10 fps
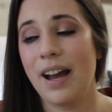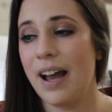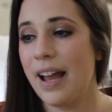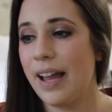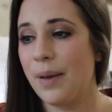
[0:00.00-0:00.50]

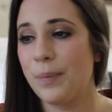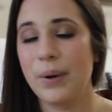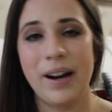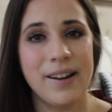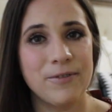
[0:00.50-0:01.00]
I am
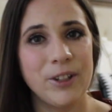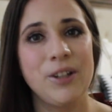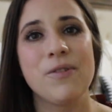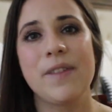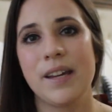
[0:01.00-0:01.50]
praying for
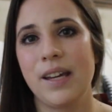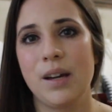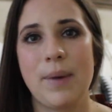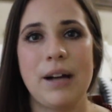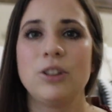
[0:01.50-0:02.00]
you,
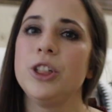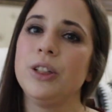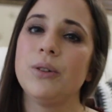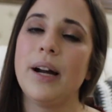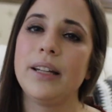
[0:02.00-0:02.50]
thinking about you.